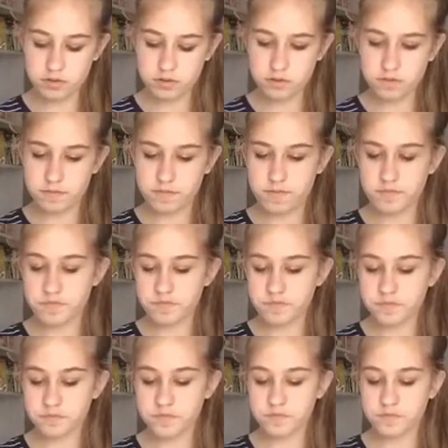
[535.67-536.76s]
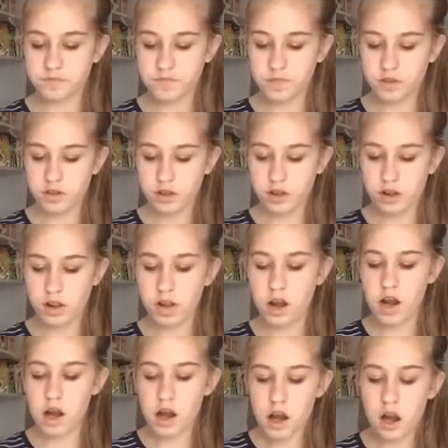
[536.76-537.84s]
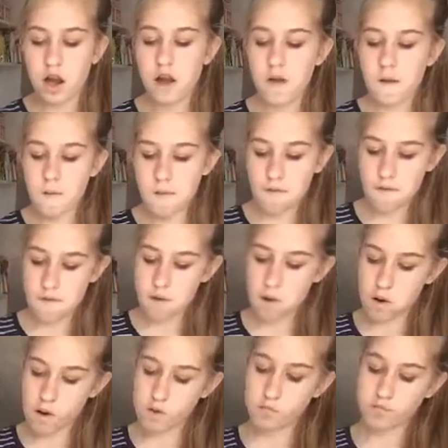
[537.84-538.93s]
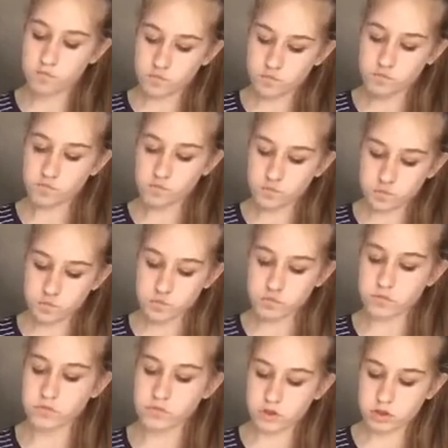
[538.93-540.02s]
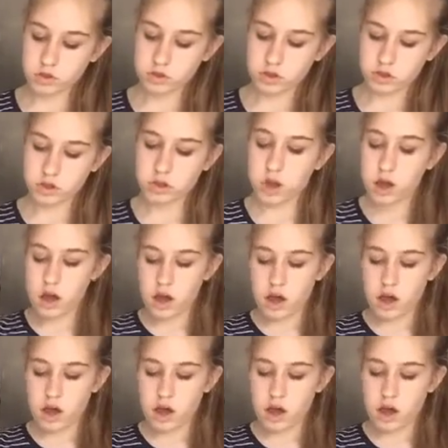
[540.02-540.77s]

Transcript: No one is speaking in this clip.